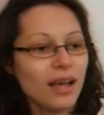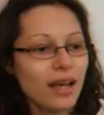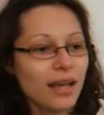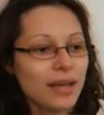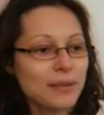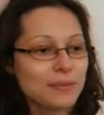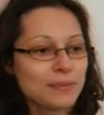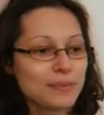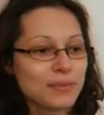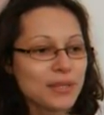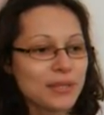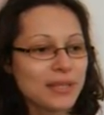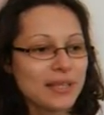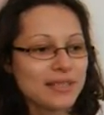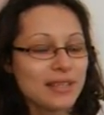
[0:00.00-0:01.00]

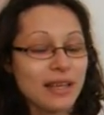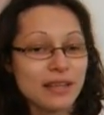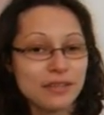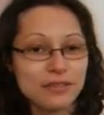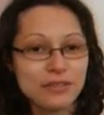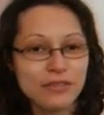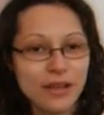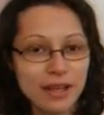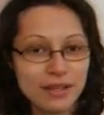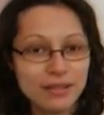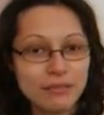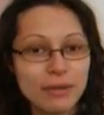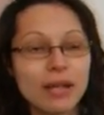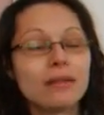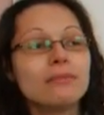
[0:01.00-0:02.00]
Okay, second
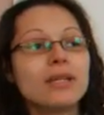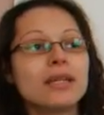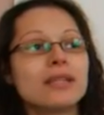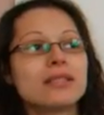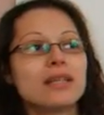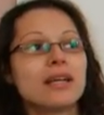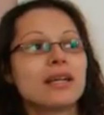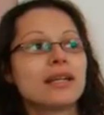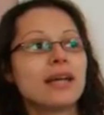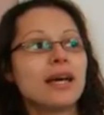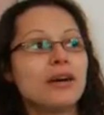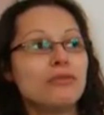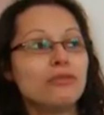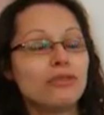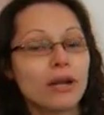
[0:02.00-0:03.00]
fact about me is that
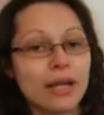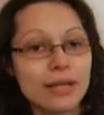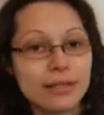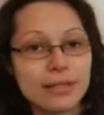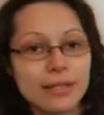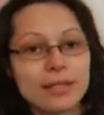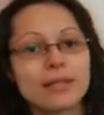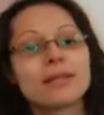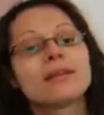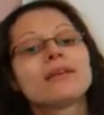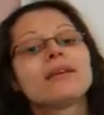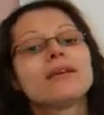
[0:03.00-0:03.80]
I write.